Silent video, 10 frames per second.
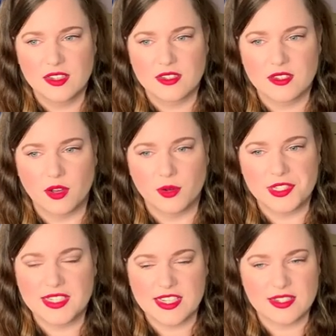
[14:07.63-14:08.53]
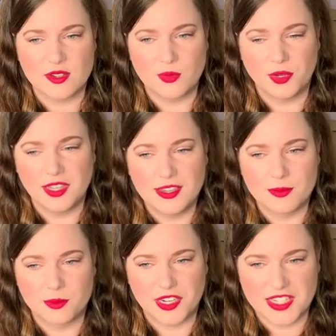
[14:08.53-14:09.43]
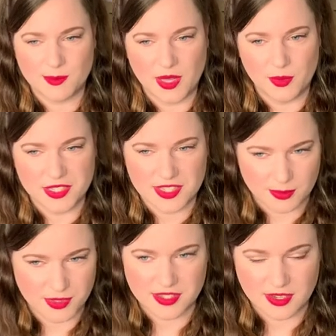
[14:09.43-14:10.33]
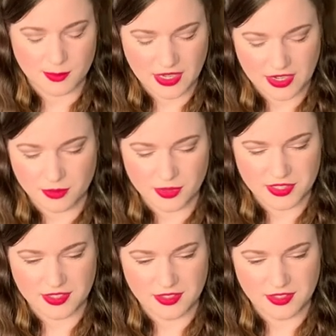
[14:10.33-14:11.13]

So it doesn't really impress me when someone's coming out with,